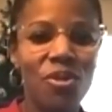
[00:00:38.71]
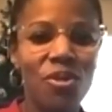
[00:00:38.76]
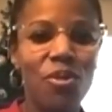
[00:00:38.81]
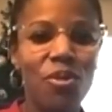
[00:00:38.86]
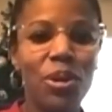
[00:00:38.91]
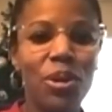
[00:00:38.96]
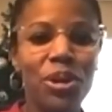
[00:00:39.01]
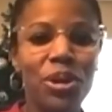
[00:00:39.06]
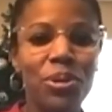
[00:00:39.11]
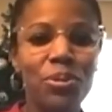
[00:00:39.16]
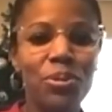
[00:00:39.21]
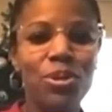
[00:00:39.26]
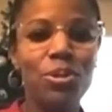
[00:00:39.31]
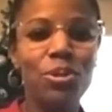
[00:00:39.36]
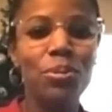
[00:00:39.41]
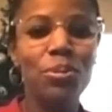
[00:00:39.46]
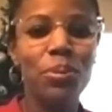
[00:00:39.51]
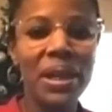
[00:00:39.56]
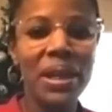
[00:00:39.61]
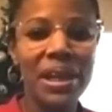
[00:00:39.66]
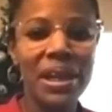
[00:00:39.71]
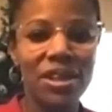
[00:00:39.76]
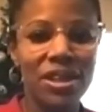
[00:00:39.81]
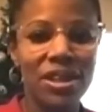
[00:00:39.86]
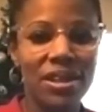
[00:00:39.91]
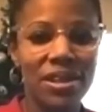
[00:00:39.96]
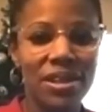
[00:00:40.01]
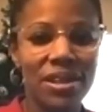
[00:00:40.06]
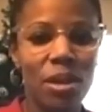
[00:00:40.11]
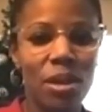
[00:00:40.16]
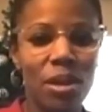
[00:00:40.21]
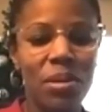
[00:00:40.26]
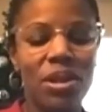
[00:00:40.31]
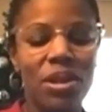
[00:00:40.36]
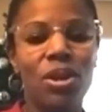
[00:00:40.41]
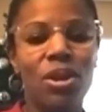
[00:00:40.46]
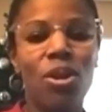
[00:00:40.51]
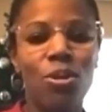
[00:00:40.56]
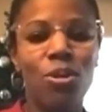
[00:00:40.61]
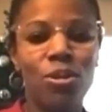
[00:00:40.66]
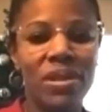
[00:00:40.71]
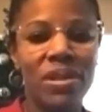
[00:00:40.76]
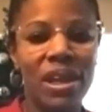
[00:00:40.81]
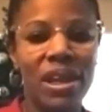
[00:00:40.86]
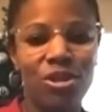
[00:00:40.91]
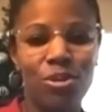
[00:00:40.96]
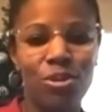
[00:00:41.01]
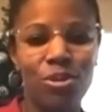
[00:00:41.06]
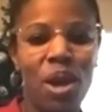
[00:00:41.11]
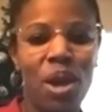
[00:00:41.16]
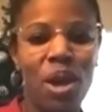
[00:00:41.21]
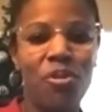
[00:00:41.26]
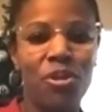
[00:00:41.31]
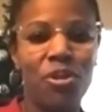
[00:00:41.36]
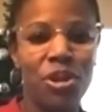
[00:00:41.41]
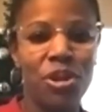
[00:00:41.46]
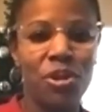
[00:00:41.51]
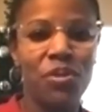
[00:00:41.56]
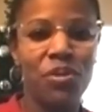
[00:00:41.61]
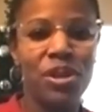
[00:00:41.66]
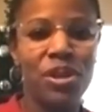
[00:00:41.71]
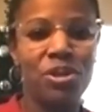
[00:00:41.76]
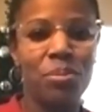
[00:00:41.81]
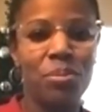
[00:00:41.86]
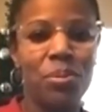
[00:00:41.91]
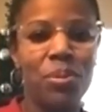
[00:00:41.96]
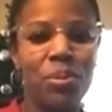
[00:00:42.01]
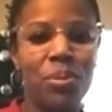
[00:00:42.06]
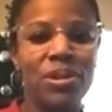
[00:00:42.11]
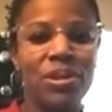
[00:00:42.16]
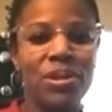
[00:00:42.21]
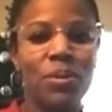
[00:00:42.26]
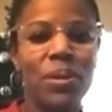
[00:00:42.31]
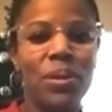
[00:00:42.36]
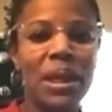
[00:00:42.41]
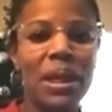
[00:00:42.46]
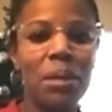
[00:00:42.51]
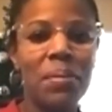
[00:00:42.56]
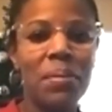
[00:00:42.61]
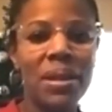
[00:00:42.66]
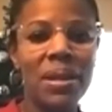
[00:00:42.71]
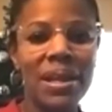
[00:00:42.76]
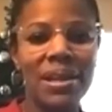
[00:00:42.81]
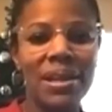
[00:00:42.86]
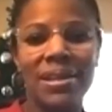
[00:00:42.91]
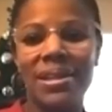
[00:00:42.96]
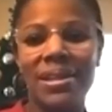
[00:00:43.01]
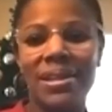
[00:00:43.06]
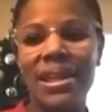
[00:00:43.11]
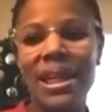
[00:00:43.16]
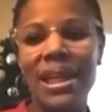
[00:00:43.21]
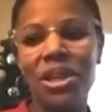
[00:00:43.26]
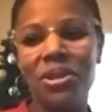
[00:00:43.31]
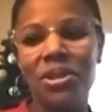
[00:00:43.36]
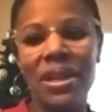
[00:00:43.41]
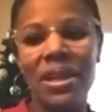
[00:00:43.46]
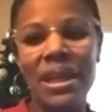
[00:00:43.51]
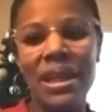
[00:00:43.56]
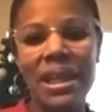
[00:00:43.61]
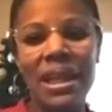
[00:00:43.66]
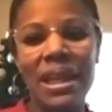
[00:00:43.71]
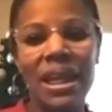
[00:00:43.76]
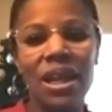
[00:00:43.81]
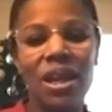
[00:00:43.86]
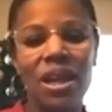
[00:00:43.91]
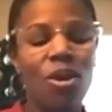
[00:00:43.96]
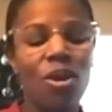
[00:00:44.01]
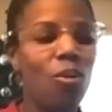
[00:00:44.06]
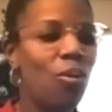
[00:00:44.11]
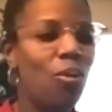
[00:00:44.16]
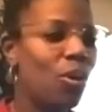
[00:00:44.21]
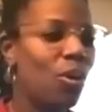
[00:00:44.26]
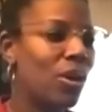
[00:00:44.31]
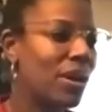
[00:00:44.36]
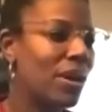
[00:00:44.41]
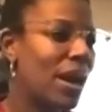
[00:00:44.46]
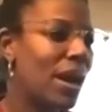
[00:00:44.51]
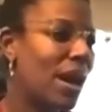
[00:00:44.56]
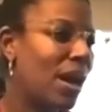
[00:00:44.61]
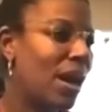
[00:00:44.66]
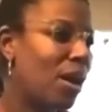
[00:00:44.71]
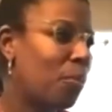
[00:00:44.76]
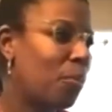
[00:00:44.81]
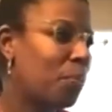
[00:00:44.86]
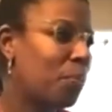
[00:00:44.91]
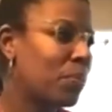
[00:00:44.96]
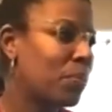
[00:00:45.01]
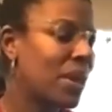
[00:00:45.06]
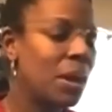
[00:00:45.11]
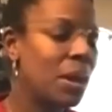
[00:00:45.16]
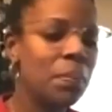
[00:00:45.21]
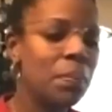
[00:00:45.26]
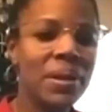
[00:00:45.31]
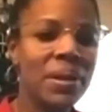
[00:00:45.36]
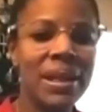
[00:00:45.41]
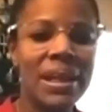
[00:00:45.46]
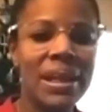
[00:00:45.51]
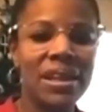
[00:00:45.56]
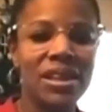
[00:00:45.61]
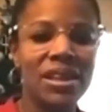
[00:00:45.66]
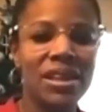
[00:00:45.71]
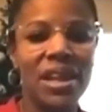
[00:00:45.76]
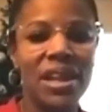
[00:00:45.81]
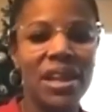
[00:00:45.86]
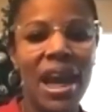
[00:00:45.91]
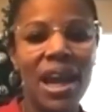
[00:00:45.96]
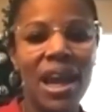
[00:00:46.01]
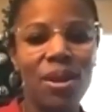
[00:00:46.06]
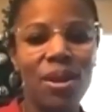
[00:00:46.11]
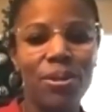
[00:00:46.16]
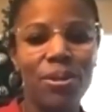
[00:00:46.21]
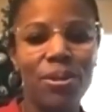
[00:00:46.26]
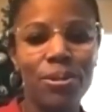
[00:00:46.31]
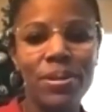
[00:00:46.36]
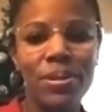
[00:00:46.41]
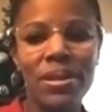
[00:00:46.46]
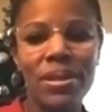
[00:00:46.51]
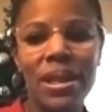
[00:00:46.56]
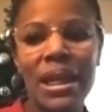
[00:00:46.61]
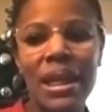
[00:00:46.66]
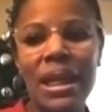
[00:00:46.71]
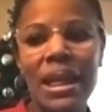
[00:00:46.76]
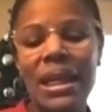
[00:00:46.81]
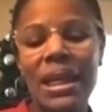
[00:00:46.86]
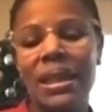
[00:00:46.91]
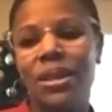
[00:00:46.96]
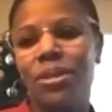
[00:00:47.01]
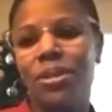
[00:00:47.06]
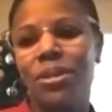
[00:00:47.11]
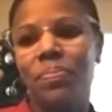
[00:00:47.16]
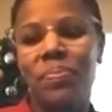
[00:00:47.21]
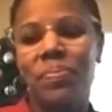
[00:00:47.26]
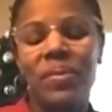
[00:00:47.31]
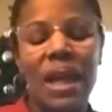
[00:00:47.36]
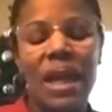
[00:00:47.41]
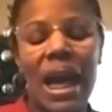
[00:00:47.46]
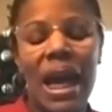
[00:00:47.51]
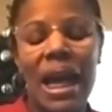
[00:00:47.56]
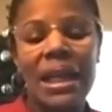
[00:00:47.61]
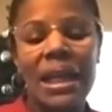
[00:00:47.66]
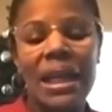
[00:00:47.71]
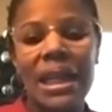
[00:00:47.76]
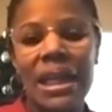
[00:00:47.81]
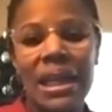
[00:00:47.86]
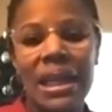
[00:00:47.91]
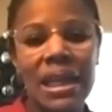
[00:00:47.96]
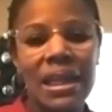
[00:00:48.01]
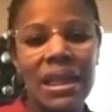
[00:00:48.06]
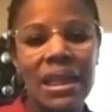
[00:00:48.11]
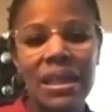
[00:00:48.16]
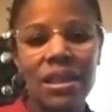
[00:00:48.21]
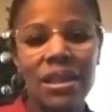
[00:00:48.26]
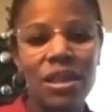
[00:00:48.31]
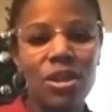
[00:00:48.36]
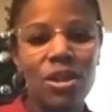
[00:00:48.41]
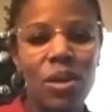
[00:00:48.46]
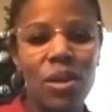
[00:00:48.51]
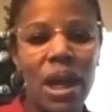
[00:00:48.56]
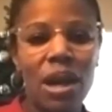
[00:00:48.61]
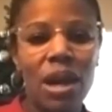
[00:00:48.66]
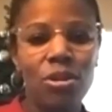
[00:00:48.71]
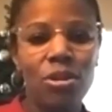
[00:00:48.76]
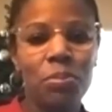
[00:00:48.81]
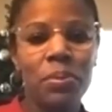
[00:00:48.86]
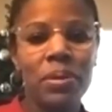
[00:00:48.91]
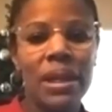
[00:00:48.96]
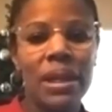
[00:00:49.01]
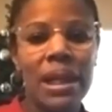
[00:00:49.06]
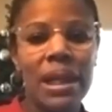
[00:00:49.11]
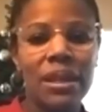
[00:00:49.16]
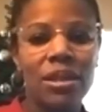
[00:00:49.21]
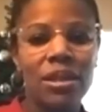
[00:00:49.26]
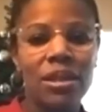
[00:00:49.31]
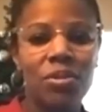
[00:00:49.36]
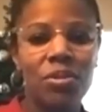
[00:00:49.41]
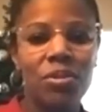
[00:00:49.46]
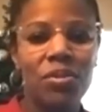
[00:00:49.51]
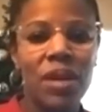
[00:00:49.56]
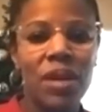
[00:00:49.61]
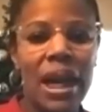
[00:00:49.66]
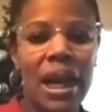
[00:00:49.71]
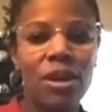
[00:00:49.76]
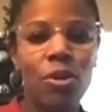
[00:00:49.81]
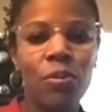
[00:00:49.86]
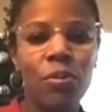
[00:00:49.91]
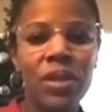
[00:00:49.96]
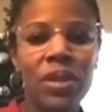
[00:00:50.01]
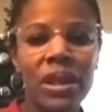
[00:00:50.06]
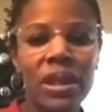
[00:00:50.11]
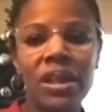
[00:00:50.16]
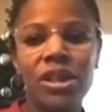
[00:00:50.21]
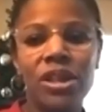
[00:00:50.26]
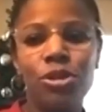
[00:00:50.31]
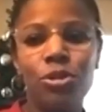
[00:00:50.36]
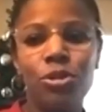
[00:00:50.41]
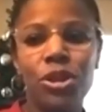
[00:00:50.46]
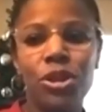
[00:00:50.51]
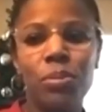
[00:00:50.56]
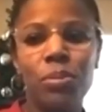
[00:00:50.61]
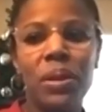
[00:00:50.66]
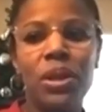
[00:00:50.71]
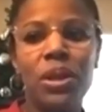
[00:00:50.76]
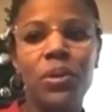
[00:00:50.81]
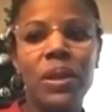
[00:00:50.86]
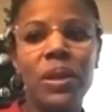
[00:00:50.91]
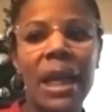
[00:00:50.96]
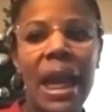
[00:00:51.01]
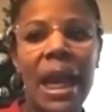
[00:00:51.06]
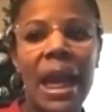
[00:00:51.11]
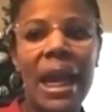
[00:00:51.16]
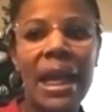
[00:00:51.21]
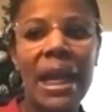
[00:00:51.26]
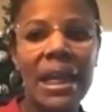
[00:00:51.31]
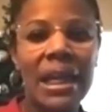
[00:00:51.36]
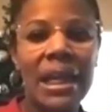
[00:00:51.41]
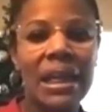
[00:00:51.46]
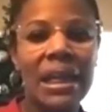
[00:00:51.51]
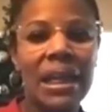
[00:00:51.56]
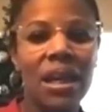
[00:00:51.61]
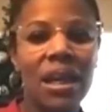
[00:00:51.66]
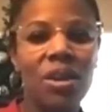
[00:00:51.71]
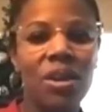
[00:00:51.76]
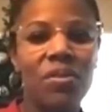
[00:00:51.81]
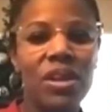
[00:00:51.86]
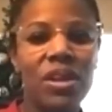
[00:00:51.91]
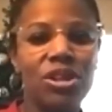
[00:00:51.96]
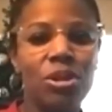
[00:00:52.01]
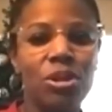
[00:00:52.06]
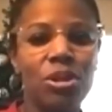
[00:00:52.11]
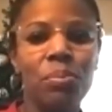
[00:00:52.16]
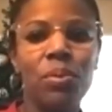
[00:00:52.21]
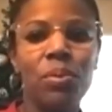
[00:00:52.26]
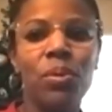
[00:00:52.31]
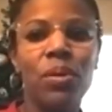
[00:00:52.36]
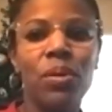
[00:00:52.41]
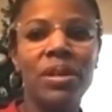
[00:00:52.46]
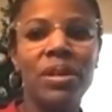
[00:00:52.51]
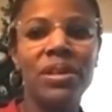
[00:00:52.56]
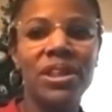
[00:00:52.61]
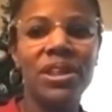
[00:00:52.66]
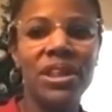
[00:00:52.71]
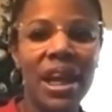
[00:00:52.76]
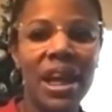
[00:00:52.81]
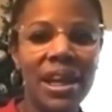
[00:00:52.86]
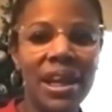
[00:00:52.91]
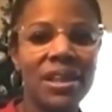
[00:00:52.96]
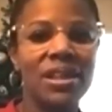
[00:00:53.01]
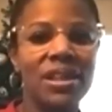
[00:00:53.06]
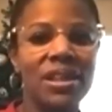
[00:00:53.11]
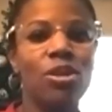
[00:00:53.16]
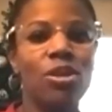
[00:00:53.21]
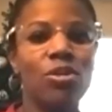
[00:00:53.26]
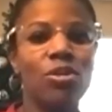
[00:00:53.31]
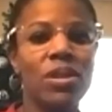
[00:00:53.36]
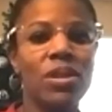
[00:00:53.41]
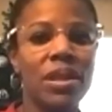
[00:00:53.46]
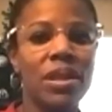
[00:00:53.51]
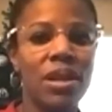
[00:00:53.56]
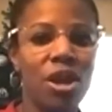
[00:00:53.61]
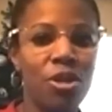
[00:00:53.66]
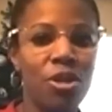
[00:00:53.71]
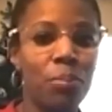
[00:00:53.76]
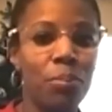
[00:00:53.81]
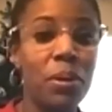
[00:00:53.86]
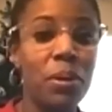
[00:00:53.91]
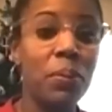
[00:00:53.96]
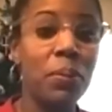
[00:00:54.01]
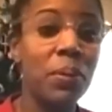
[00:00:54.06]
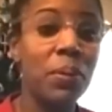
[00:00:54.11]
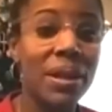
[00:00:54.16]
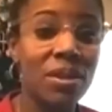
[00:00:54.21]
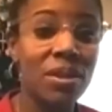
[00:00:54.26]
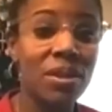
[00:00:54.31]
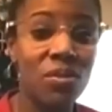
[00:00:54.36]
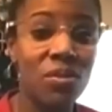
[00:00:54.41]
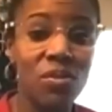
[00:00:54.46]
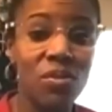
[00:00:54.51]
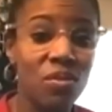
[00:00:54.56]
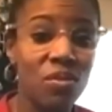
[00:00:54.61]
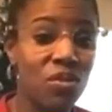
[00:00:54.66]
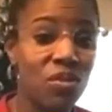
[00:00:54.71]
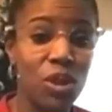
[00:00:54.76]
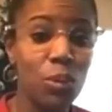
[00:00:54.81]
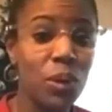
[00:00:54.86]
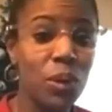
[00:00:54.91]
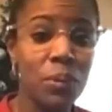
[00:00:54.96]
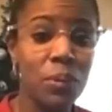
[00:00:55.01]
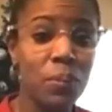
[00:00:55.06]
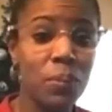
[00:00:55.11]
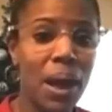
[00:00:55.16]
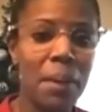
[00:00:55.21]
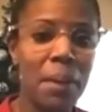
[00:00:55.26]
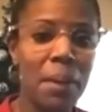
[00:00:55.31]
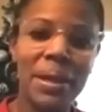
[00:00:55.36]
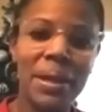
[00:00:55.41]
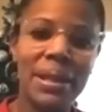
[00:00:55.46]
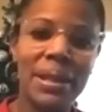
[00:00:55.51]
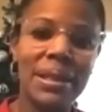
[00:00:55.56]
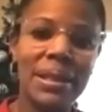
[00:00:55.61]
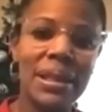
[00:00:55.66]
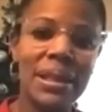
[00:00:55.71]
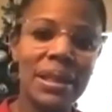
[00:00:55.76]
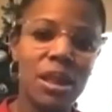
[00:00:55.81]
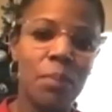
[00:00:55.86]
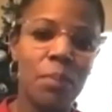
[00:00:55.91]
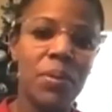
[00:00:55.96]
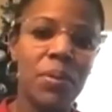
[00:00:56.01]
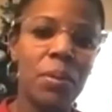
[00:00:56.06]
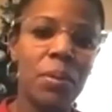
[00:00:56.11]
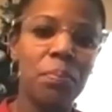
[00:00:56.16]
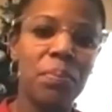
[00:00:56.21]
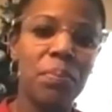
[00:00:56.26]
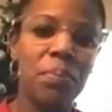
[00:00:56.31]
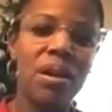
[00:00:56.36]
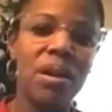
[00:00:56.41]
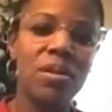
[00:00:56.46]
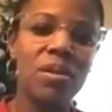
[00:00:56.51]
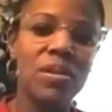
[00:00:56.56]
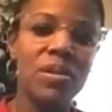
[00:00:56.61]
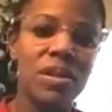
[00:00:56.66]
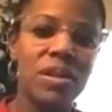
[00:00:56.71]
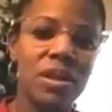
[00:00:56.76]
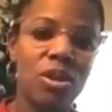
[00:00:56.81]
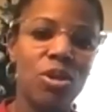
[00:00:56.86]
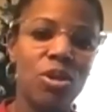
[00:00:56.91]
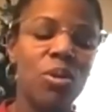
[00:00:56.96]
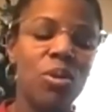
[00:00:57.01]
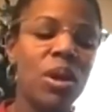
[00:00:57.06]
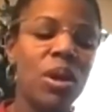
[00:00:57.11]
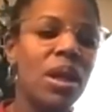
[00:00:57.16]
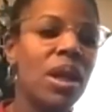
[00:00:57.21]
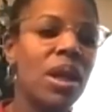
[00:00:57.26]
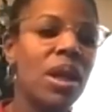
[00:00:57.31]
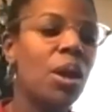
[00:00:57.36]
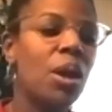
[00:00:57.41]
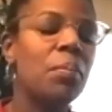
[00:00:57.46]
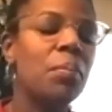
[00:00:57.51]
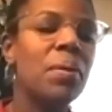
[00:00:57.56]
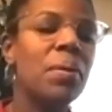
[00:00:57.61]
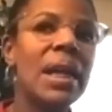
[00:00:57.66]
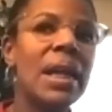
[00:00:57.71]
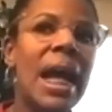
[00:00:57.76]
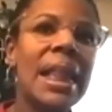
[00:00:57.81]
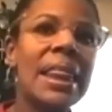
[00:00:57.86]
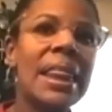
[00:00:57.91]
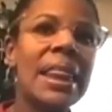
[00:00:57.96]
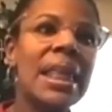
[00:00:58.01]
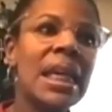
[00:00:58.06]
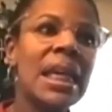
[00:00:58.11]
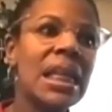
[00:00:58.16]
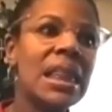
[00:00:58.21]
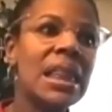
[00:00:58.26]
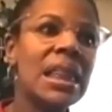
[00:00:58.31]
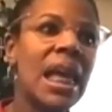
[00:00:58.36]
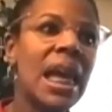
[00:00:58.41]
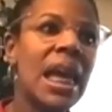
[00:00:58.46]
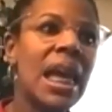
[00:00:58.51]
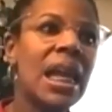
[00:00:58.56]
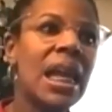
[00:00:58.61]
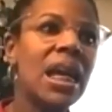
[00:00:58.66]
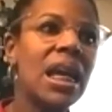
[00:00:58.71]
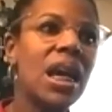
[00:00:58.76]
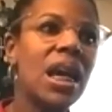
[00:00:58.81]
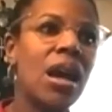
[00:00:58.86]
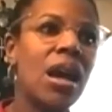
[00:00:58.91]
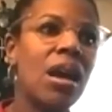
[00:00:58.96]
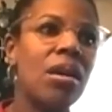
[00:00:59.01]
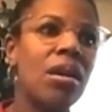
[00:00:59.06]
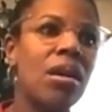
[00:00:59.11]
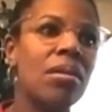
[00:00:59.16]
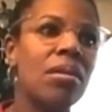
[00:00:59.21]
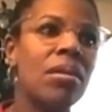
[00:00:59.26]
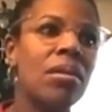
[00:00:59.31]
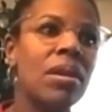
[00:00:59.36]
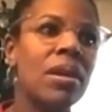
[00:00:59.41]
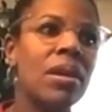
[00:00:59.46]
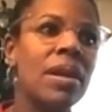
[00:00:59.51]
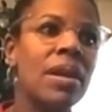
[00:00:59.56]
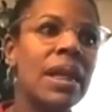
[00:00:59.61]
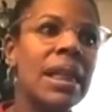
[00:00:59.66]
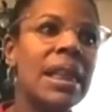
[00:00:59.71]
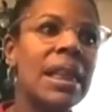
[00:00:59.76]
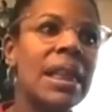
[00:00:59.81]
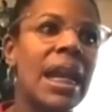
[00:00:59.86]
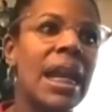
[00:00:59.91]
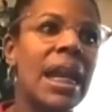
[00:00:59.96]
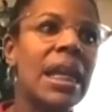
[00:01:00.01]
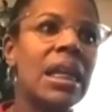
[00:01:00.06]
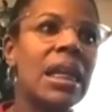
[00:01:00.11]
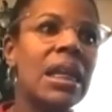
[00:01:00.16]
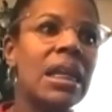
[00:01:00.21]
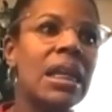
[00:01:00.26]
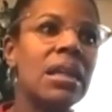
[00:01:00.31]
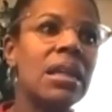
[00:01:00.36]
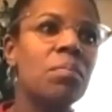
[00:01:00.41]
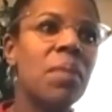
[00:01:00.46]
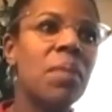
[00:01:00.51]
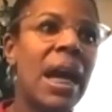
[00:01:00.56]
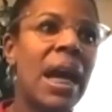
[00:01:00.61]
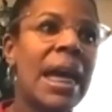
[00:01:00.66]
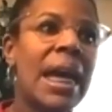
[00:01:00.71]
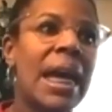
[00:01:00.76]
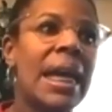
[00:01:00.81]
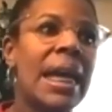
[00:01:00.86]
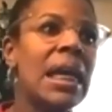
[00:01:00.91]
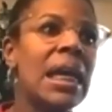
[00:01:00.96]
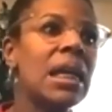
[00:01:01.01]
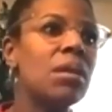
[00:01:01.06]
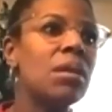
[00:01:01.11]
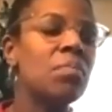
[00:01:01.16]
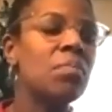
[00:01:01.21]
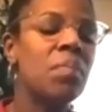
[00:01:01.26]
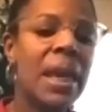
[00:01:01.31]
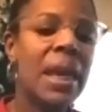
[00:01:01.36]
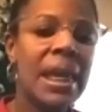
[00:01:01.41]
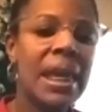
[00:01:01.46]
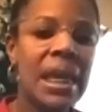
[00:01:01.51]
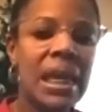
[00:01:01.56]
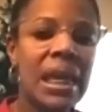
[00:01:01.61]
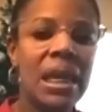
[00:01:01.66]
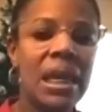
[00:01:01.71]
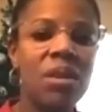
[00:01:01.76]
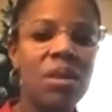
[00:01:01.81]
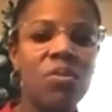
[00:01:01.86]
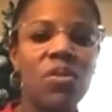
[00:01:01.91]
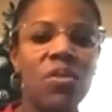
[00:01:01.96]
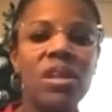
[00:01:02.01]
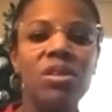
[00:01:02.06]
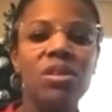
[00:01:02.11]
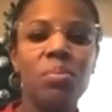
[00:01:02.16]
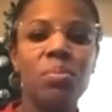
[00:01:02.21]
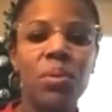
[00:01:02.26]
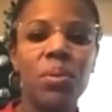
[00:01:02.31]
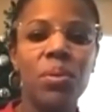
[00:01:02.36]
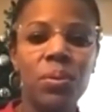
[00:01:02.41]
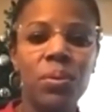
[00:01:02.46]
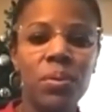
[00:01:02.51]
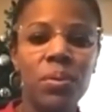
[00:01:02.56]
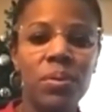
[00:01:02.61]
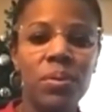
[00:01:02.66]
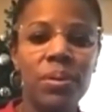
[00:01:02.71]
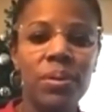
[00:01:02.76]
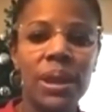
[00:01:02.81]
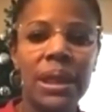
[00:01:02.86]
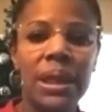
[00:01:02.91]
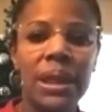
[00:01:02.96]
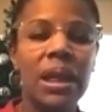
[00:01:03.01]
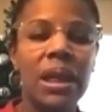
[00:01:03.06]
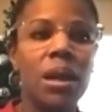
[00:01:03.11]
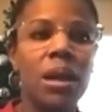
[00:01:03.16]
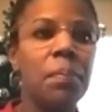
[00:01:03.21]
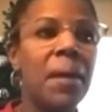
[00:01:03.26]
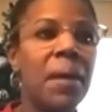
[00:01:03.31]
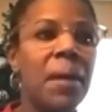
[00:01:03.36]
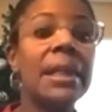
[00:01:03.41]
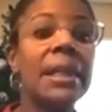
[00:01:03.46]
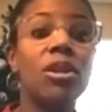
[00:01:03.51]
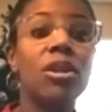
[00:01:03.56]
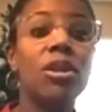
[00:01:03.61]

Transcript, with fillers: for you to reach some of the goals that you have on your vision board. So keeping it a secret or um, keeping it in the shadows, I think is a little counterproductive. I don't think that you should be creating a vision board just so other people can view it, right? Because it's something personal. But I think that um, that it by making it visible by